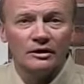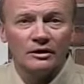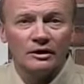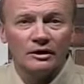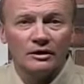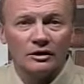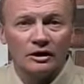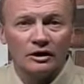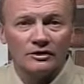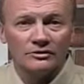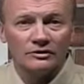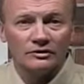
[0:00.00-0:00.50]

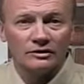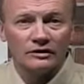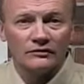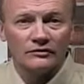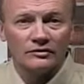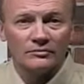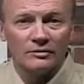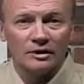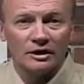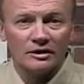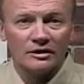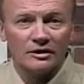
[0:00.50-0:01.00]
and also give
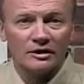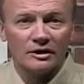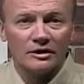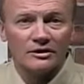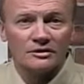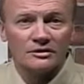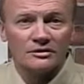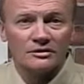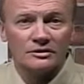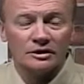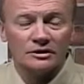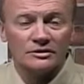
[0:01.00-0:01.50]
you
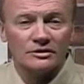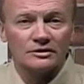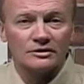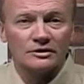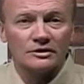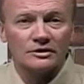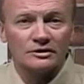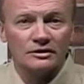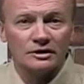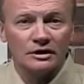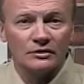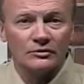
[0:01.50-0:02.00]
medication such as a
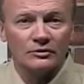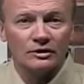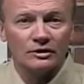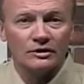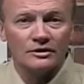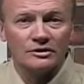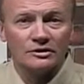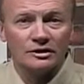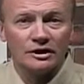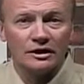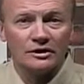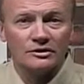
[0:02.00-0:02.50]
steroid
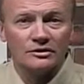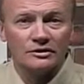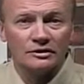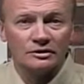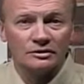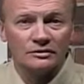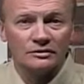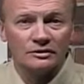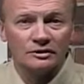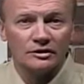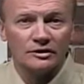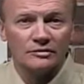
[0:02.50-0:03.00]
injection
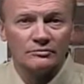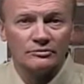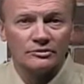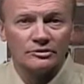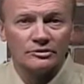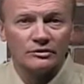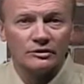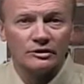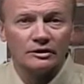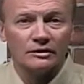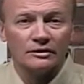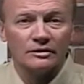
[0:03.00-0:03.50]
into the hip joint.